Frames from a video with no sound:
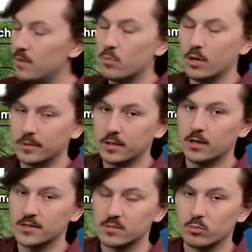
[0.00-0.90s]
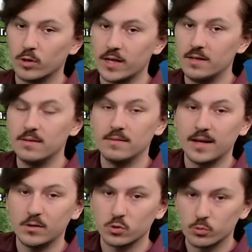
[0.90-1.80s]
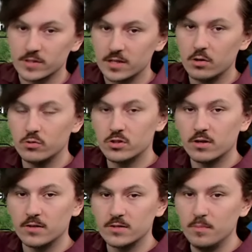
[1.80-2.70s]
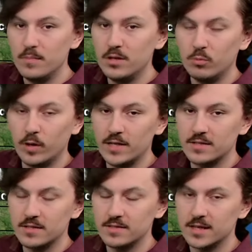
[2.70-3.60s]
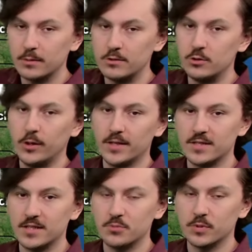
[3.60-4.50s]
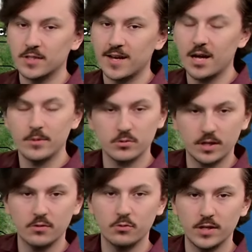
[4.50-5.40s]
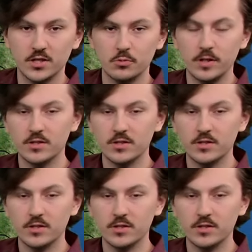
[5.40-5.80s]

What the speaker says: probably cause some rain out towards the Ozarks, Midwest, southeastern United States with time as we head through next week.